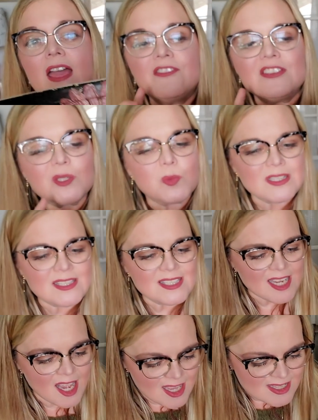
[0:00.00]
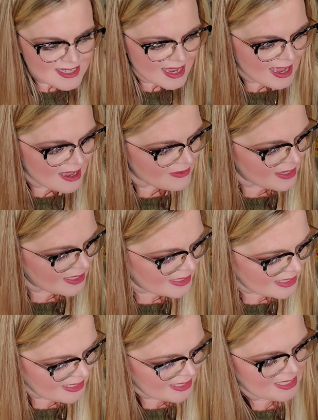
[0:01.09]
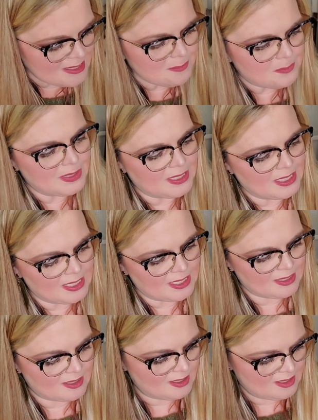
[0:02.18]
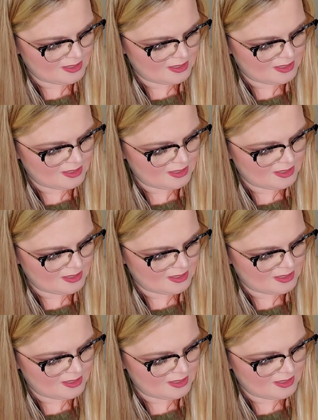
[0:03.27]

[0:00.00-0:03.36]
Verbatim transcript: this one does have an itty bitty let